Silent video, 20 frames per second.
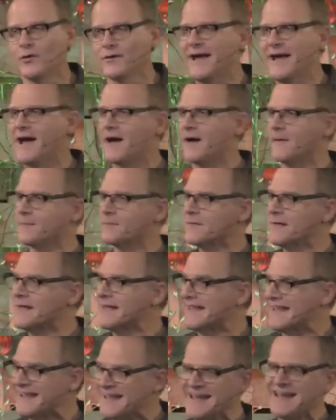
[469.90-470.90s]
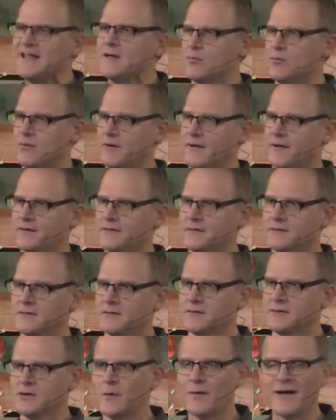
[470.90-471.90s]
out, anyone
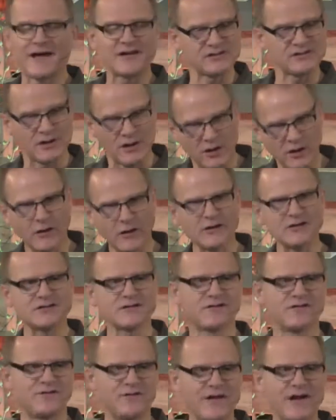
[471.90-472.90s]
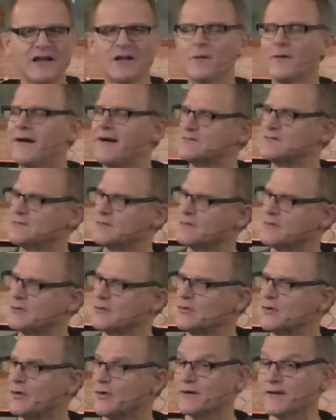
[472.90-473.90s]
who has a heart to follow after the
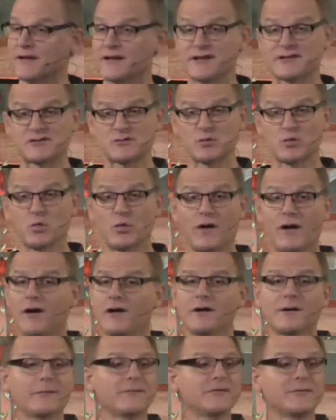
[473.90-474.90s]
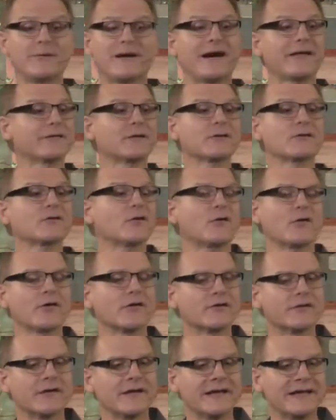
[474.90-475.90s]
Lord is welcomed by the
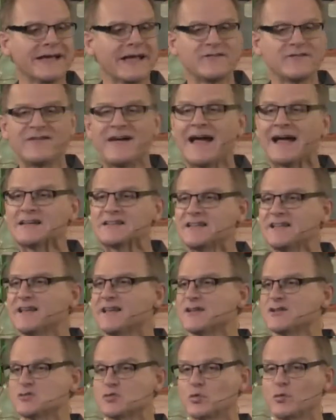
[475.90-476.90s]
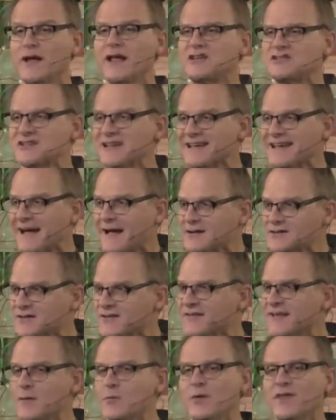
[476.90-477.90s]
Lord. In fact, he is reaching out to
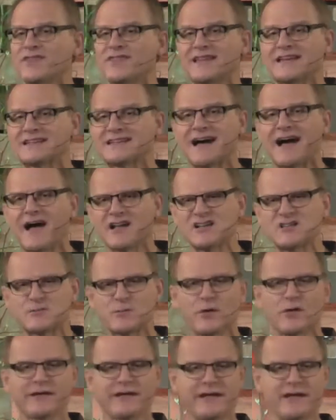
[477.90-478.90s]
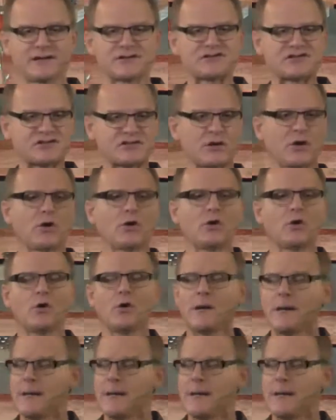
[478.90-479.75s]
them with the gospel in so